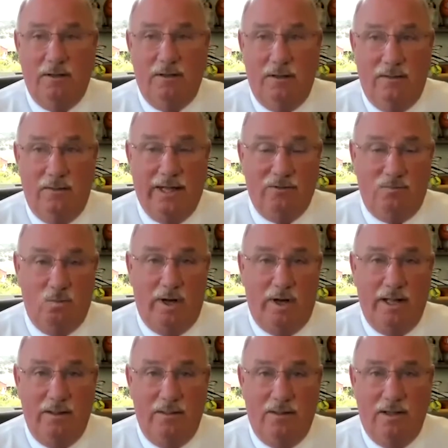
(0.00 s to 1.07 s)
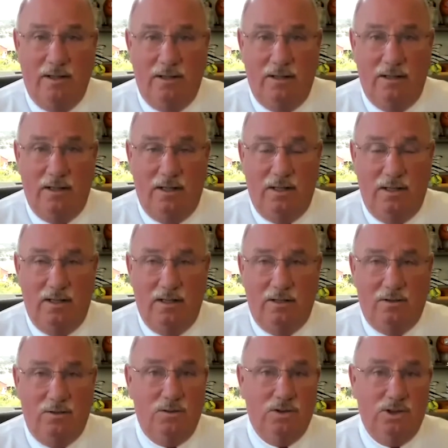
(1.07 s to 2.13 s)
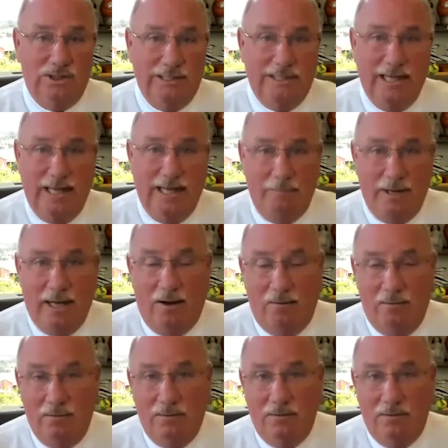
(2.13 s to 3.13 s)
that's why the currency came out.